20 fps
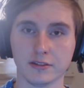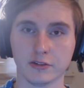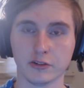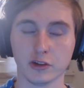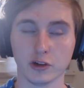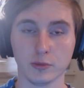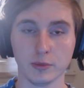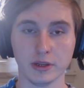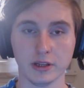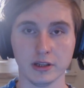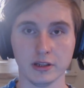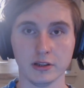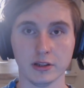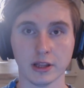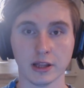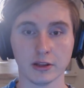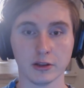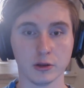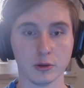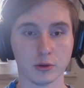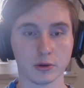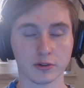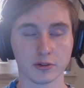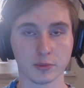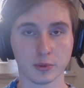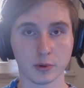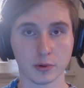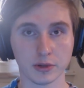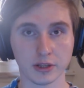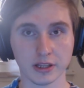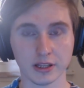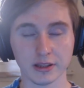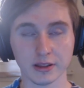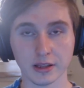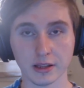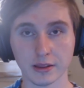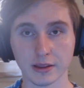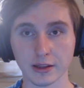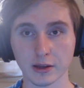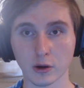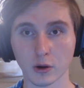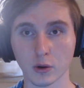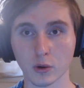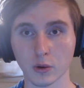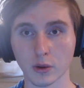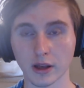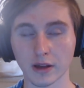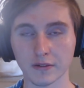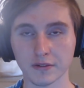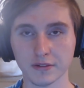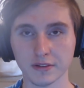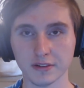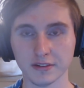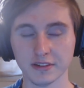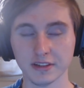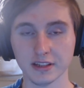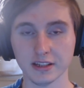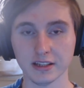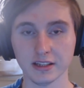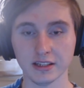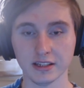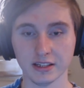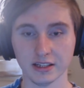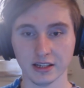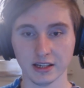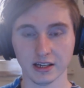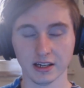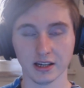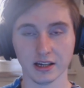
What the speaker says: to show me that you are supporting the whole FCC,